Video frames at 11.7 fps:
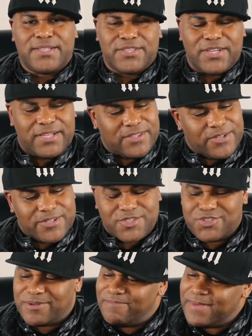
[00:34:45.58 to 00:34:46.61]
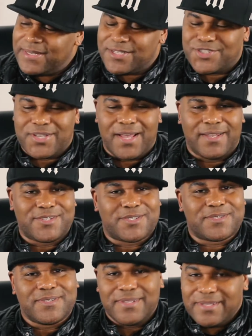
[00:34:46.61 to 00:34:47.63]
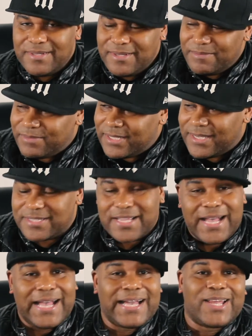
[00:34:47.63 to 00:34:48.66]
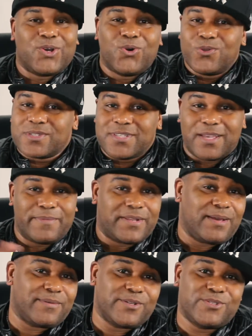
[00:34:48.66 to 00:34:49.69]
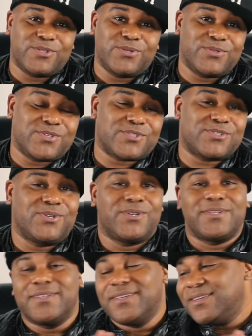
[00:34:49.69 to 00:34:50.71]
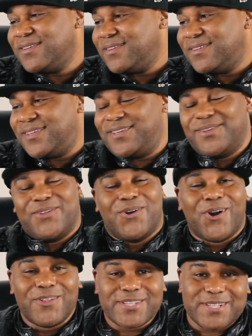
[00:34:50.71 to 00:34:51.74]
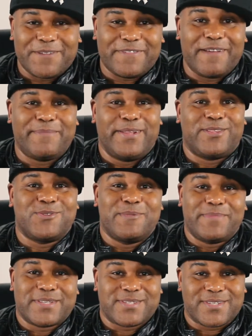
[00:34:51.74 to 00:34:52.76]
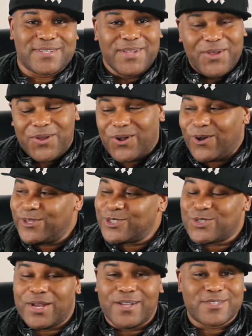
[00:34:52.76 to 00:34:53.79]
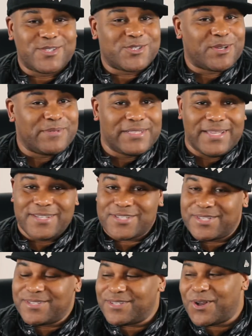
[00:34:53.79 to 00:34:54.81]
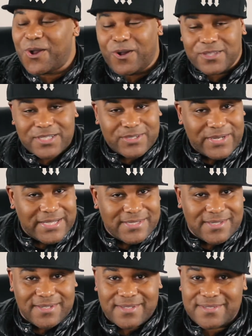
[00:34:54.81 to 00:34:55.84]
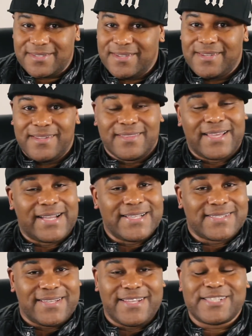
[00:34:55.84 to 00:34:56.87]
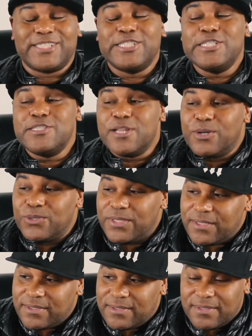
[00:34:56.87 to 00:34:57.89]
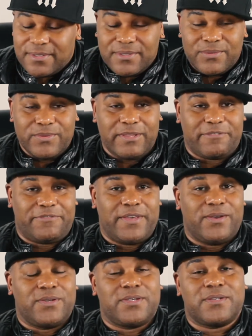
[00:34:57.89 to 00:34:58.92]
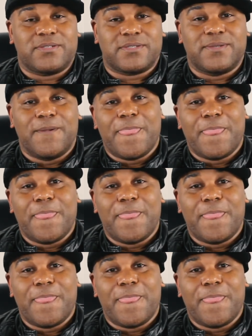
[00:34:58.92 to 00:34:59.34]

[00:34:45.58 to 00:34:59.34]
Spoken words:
There's tremendous challenges. Please, I got a whole segment I want to do just on all the stuff I've been through in business, all the trials and tribulations, all the craziness, like I said, is loaded with failures.